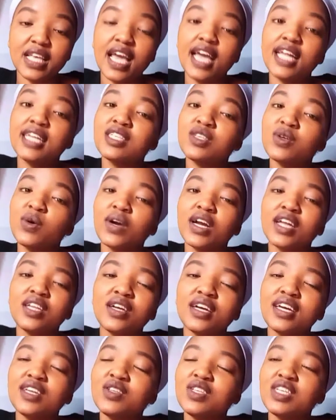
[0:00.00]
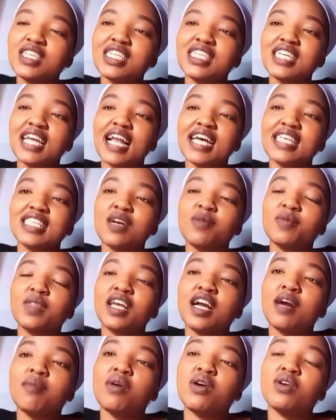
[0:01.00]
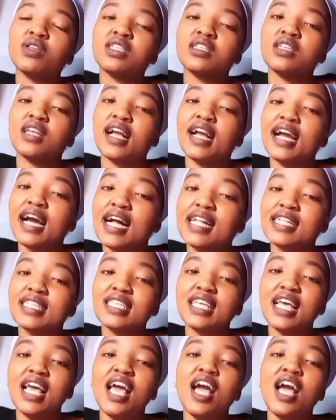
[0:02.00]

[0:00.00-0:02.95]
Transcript: And so can you just tell us something about girls